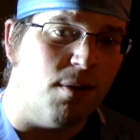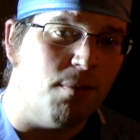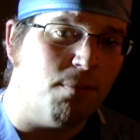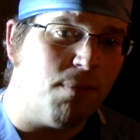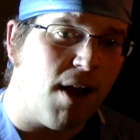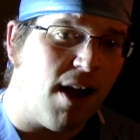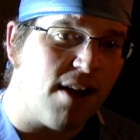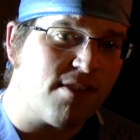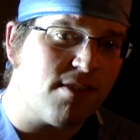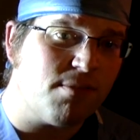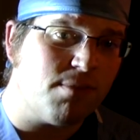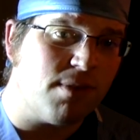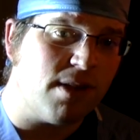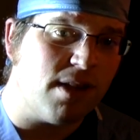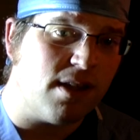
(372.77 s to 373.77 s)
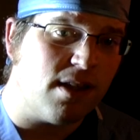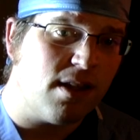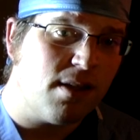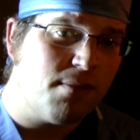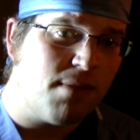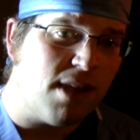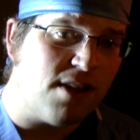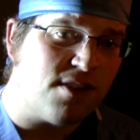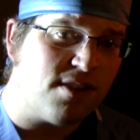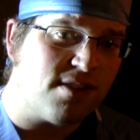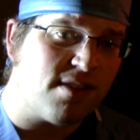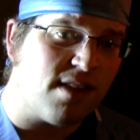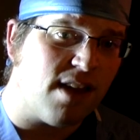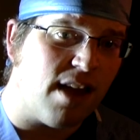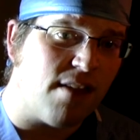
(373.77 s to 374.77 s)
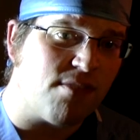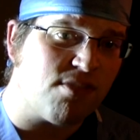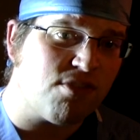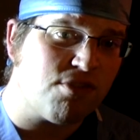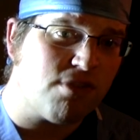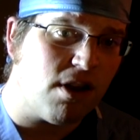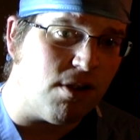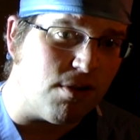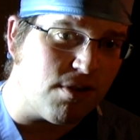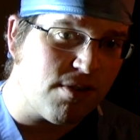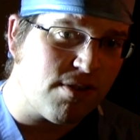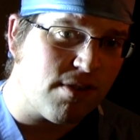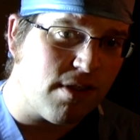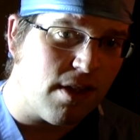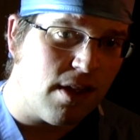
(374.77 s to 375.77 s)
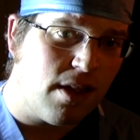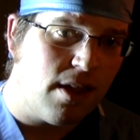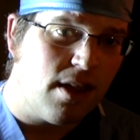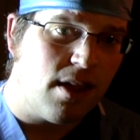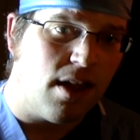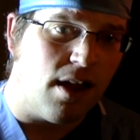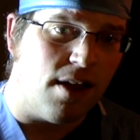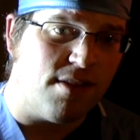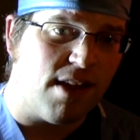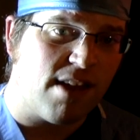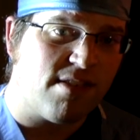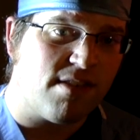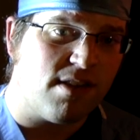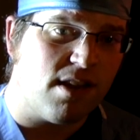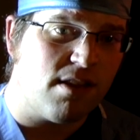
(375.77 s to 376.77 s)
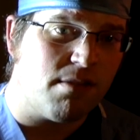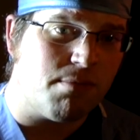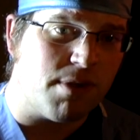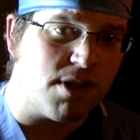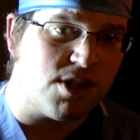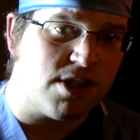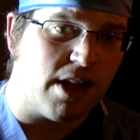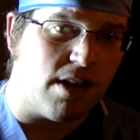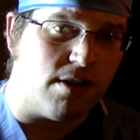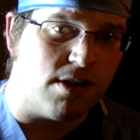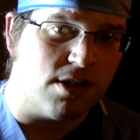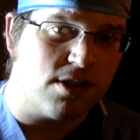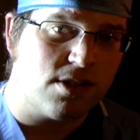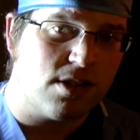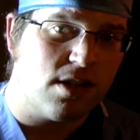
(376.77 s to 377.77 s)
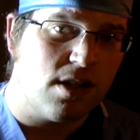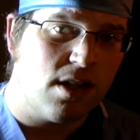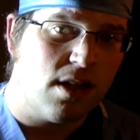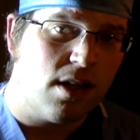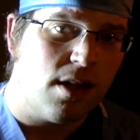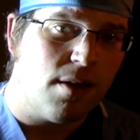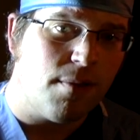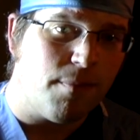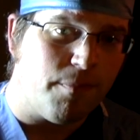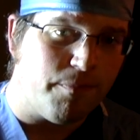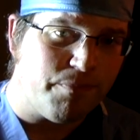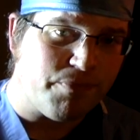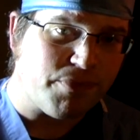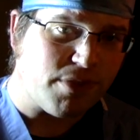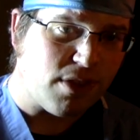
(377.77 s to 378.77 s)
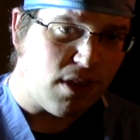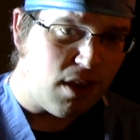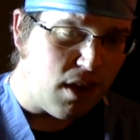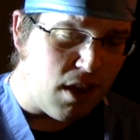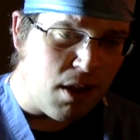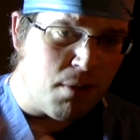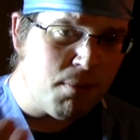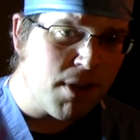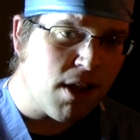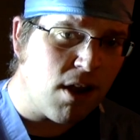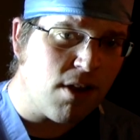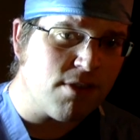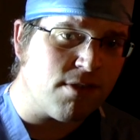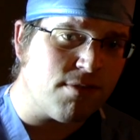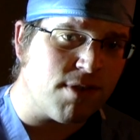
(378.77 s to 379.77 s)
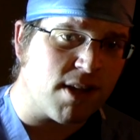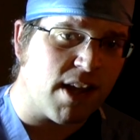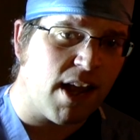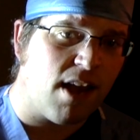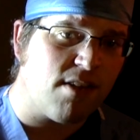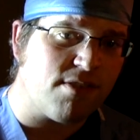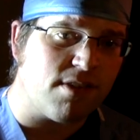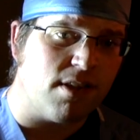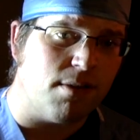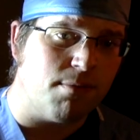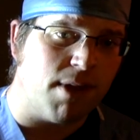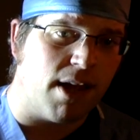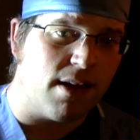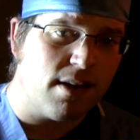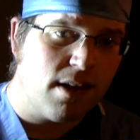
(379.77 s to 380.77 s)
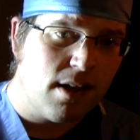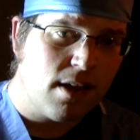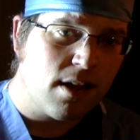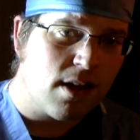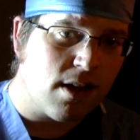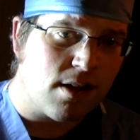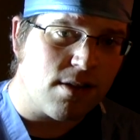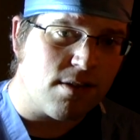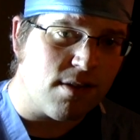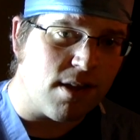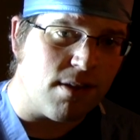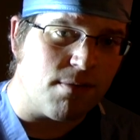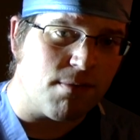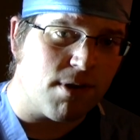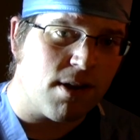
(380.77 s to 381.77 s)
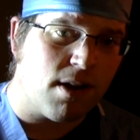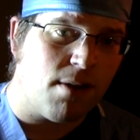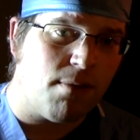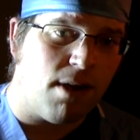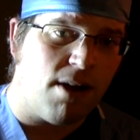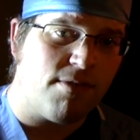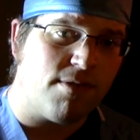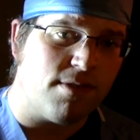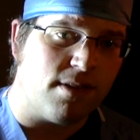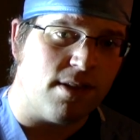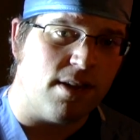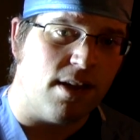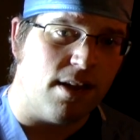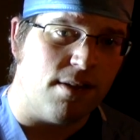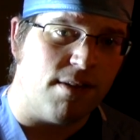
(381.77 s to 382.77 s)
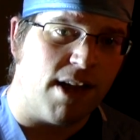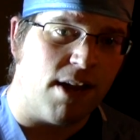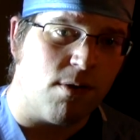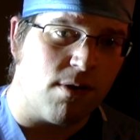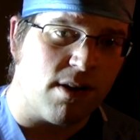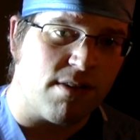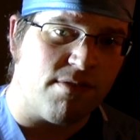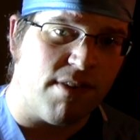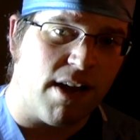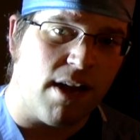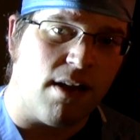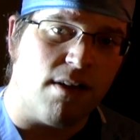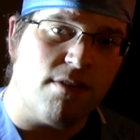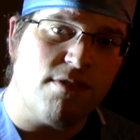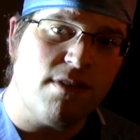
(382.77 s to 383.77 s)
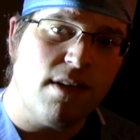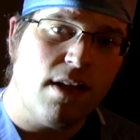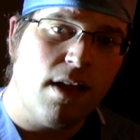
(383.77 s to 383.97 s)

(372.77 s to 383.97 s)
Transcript: Possibly patients that have strokes. That's another big challenge because of the calcium that can come off of the aortic valve.